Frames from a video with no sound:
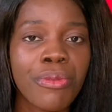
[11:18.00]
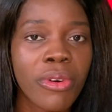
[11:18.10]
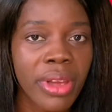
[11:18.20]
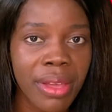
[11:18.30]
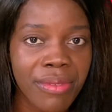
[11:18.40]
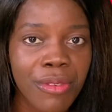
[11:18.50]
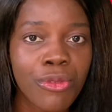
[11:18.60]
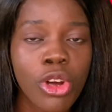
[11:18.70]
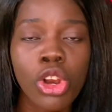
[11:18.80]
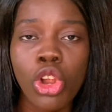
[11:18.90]
forever,
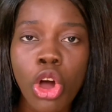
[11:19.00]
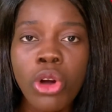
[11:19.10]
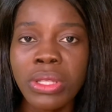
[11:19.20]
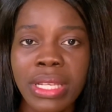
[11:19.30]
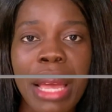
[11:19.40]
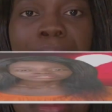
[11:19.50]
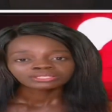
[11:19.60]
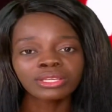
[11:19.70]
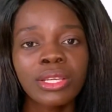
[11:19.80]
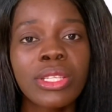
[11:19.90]
for a long time.
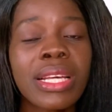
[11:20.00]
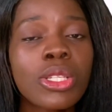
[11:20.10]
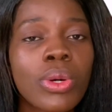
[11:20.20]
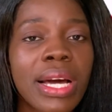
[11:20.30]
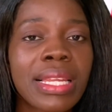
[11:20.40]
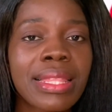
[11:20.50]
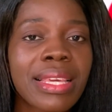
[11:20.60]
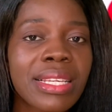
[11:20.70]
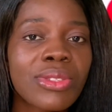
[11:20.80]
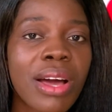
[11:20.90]
Just look at the
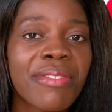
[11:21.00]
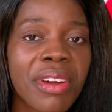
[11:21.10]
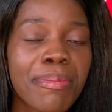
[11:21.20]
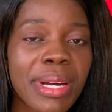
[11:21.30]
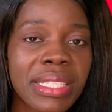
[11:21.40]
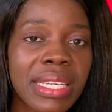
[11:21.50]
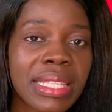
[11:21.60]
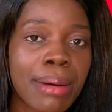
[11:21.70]
things you are very passionate